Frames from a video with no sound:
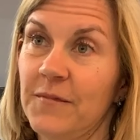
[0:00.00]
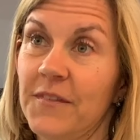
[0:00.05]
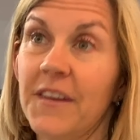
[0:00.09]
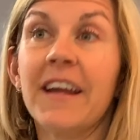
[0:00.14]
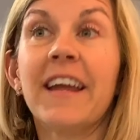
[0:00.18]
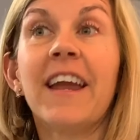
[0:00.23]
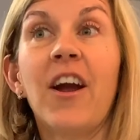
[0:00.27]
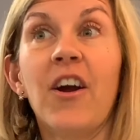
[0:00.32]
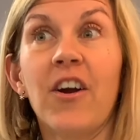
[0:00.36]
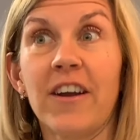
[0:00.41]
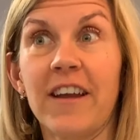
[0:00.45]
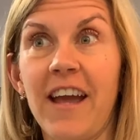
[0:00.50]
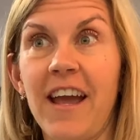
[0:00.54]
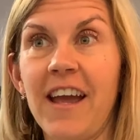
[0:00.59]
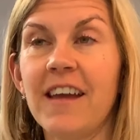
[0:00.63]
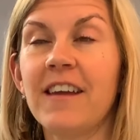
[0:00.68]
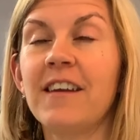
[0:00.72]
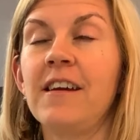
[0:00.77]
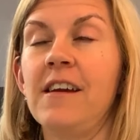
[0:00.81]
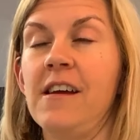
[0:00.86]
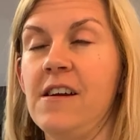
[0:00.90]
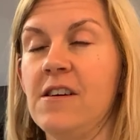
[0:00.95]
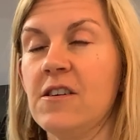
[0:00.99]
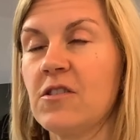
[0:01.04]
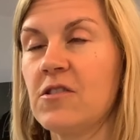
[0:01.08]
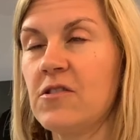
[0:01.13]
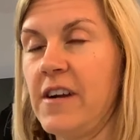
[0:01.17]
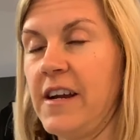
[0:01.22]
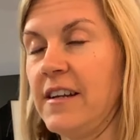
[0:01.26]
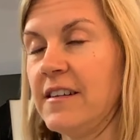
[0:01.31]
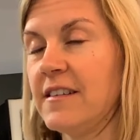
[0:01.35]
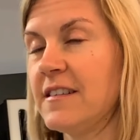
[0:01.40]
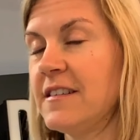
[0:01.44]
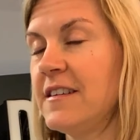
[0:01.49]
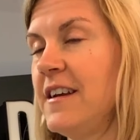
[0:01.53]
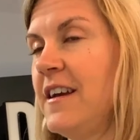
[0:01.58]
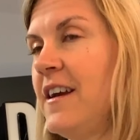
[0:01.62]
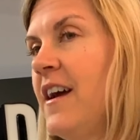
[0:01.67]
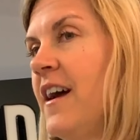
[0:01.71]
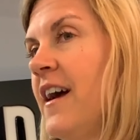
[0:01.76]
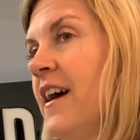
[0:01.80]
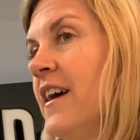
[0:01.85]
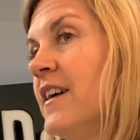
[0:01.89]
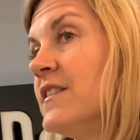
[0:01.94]
The carrot cake? Great.
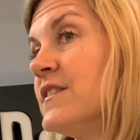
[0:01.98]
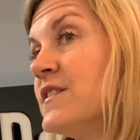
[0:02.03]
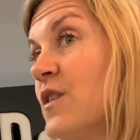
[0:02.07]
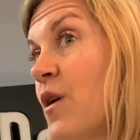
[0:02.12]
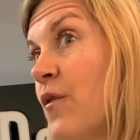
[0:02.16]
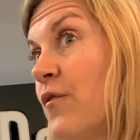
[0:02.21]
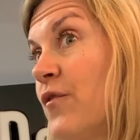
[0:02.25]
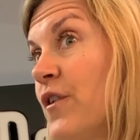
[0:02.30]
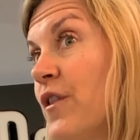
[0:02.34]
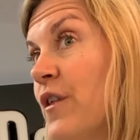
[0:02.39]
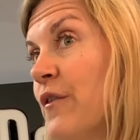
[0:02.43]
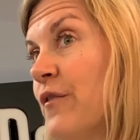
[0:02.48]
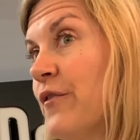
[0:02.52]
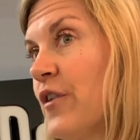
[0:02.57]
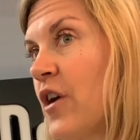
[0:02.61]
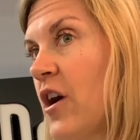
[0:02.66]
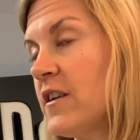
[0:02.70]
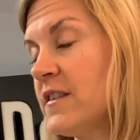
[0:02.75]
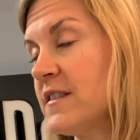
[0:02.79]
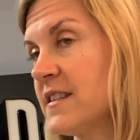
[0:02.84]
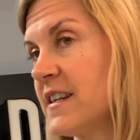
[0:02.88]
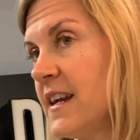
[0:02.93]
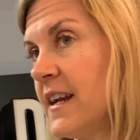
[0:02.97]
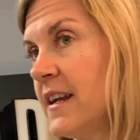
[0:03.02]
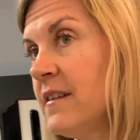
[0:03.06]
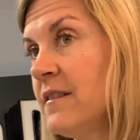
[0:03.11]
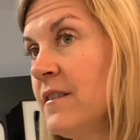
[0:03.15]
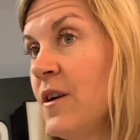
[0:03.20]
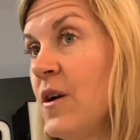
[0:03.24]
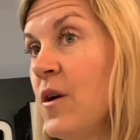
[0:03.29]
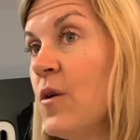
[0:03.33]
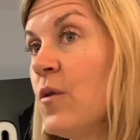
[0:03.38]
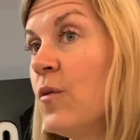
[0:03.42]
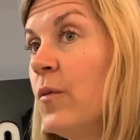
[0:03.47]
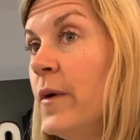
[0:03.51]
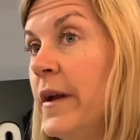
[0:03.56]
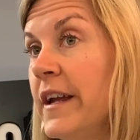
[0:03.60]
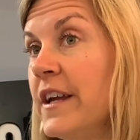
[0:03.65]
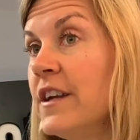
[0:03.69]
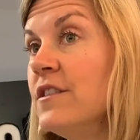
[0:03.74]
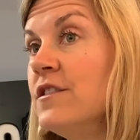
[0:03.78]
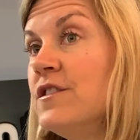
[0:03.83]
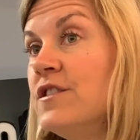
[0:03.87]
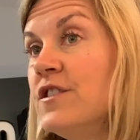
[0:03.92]
So for the frosting, we
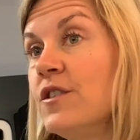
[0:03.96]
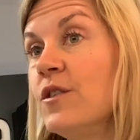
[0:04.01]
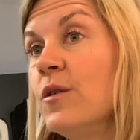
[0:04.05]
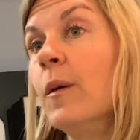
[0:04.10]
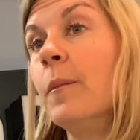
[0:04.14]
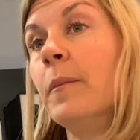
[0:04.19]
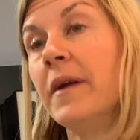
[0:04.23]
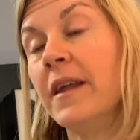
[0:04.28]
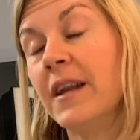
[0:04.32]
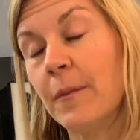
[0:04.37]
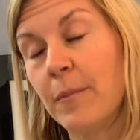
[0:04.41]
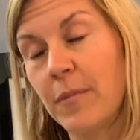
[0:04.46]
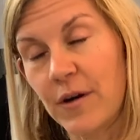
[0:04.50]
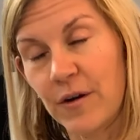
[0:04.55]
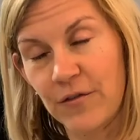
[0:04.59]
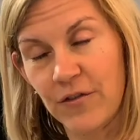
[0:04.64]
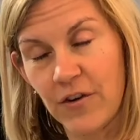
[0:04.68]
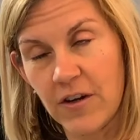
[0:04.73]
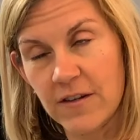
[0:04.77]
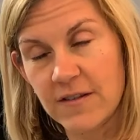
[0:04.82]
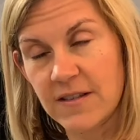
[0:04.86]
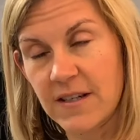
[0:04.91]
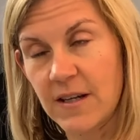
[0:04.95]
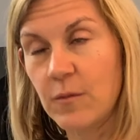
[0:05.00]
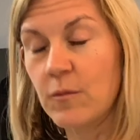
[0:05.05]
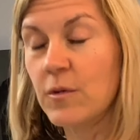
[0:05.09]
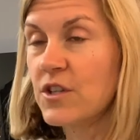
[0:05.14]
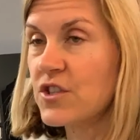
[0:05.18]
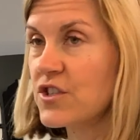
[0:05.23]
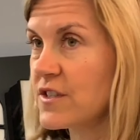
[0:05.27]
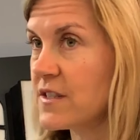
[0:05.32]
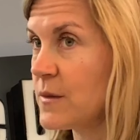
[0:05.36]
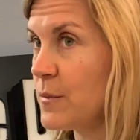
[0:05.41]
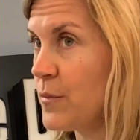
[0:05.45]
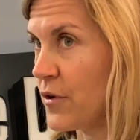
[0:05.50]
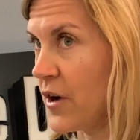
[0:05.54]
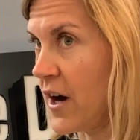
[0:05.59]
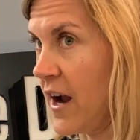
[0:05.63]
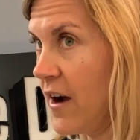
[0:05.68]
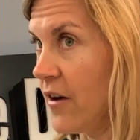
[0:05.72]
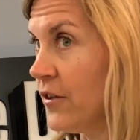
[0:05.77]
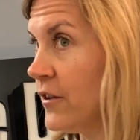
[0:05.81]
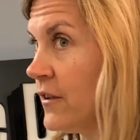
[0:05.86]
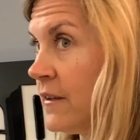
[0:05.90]
can do a peanut butter frosting, which is a
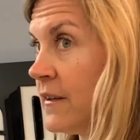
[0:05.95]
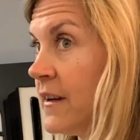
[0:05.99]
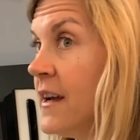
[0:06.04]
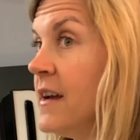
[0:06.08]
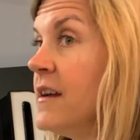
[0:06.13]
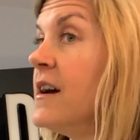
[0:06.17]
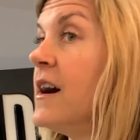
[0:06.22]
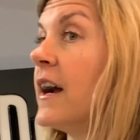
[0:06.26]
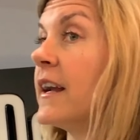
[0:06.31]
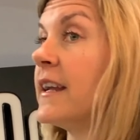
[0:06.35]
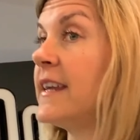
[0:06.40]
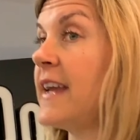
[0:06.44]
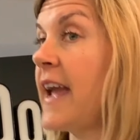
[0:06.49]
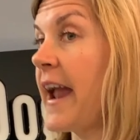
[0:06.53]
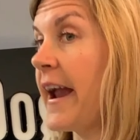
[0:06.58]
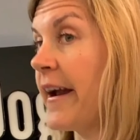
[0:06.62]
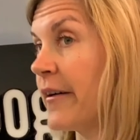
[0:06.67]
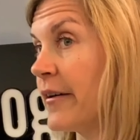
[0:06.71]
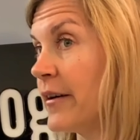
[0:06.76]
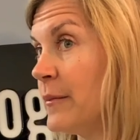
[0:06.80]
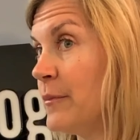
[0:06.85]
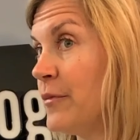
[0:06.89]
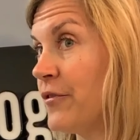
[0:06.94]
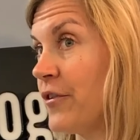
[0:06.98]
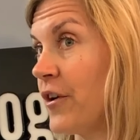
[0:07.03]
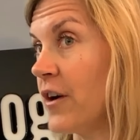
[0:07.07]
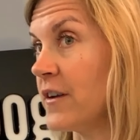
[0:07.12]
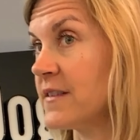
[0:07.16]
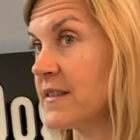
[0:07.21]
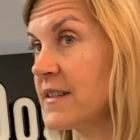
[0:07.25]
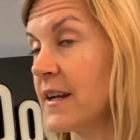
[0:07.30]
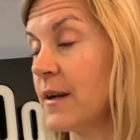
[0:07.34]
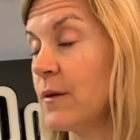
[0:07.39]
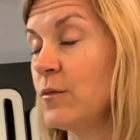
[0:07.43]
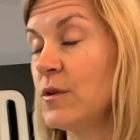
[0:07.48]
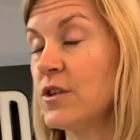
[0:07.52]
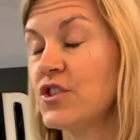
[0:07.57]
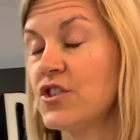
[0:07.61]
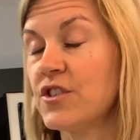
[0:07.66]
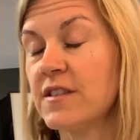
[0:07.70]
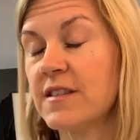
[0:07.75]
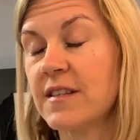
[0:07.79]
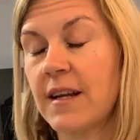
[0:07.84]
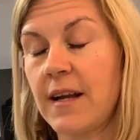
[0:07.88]
brown, a carob frosting,
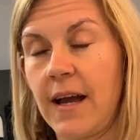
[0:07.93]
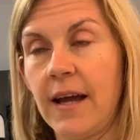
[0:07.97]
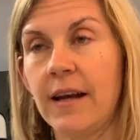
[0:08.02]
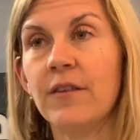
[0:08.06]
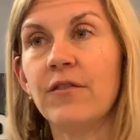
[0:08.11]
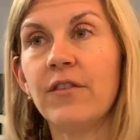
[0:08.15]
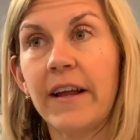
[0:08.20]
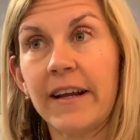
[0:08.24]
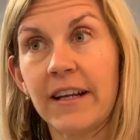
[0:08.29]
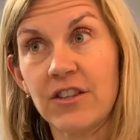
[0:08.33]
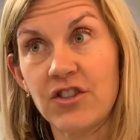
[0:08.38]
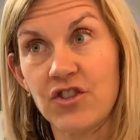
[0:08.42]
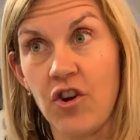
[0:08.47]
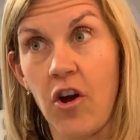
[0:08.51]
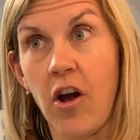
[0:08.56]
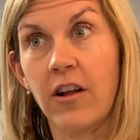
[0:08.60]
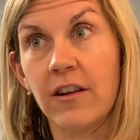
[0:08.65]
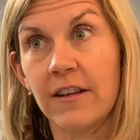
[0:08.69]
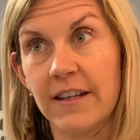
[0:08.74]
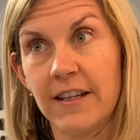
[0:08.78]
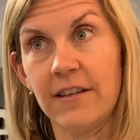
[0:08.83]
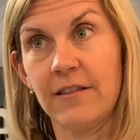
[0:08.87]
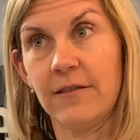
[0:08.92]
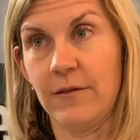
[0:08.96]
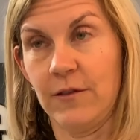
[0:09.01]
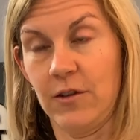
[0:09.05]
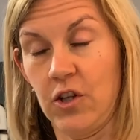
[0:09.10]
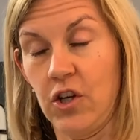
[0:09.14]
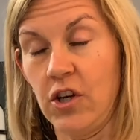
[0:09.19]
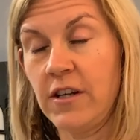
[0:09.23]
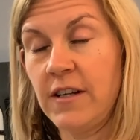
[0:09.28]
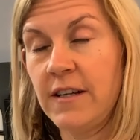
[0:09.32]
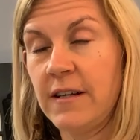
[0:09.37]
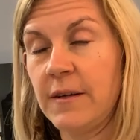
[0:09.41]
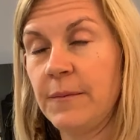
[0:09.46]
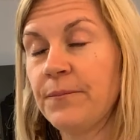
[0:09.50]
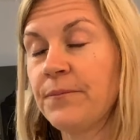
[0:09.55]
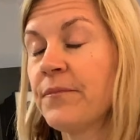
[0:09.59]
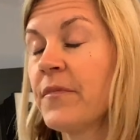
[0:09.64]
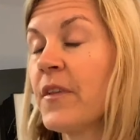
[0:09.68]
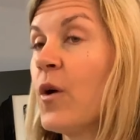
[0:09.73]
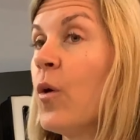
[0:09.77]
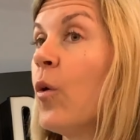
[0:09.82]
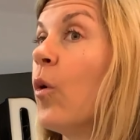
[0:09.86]
which is kind of like a chocolate look,
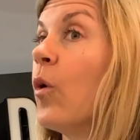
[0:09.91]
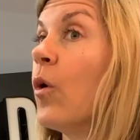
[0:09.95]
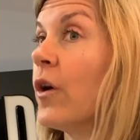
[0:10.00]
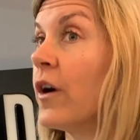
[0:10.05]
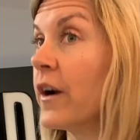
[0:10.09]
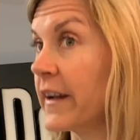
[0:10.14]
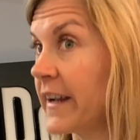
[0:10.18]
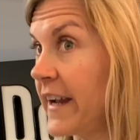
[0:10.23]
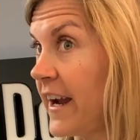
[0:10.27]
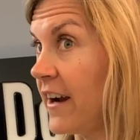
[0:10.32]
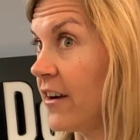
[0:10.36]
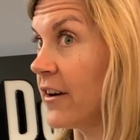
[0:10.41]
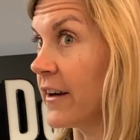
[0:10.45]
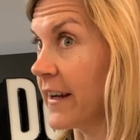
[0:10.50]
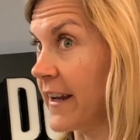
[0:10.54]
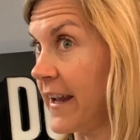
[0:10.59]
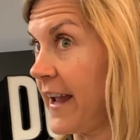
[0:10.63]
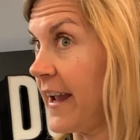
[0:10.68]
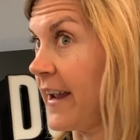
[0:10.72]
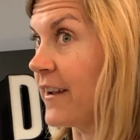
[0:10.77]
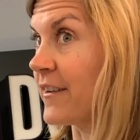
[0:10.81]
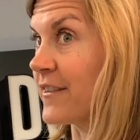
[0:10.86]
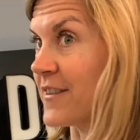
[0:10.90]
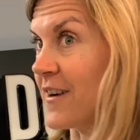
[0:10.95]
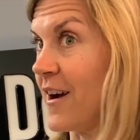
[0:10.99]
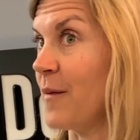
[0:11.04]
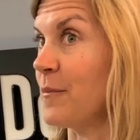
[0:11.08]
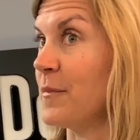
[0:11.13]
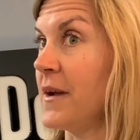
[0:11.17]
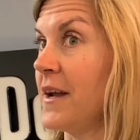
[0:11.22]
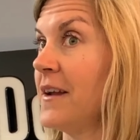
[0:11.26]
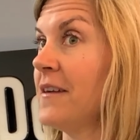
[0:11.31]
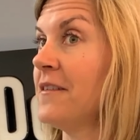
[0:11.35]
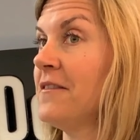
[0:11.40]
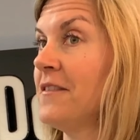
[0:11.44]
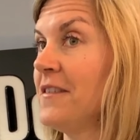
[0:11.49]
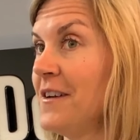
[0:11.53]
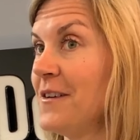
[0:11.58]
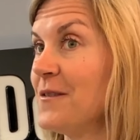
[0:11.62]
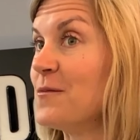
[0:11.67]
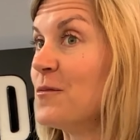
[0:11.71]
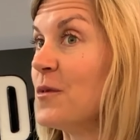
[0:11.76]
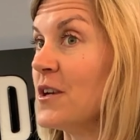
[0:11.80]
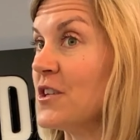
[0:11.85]
or a carrot cake topping,
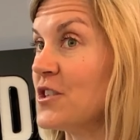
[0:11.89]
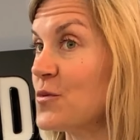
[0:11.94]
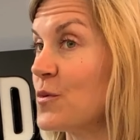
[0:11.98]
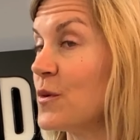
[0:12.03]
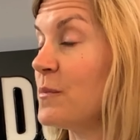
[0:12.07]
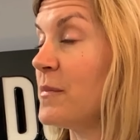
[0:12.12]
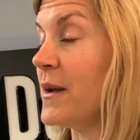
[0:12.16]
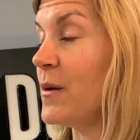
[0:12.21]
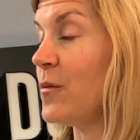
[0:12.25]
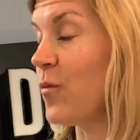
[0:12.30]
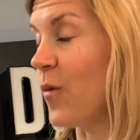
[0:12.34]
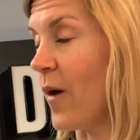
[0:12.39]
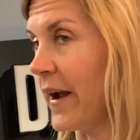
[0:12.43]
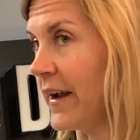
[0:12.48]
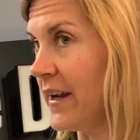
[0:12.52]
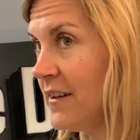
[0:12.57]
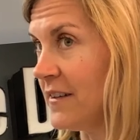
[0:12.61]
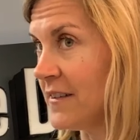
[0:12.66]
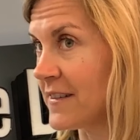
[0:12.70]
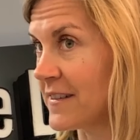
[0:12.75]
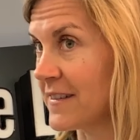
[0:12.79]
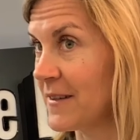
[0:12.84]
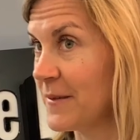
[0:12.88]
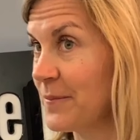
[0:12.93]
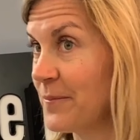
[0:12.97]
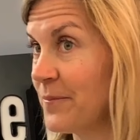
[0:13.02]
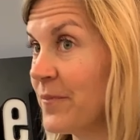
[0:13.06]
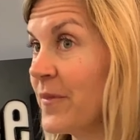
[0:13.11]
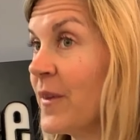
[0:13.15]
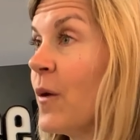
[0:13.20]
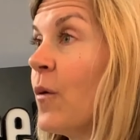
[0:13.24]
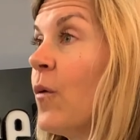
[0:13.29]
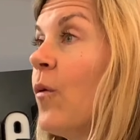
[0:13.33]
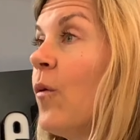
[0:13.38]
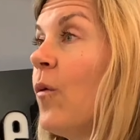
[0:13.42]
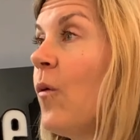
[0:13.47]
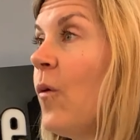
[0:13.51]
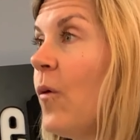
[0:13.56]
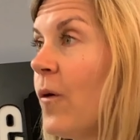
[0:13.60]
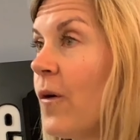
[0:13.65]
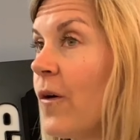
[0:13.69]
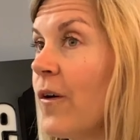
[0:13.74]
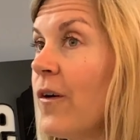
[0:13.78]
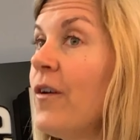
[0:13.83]
which would be white,
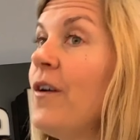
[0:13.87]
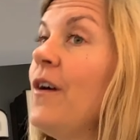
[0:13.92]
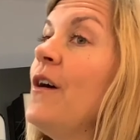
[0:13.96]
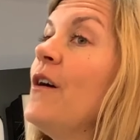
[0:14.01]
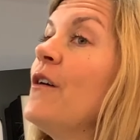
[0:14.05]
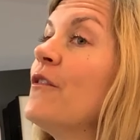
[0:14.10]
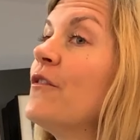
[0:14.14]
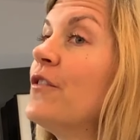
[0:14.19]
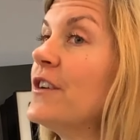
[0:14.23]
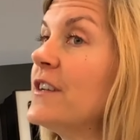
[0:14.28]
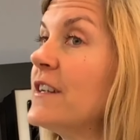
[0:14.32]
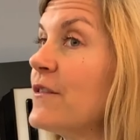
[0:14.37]
or for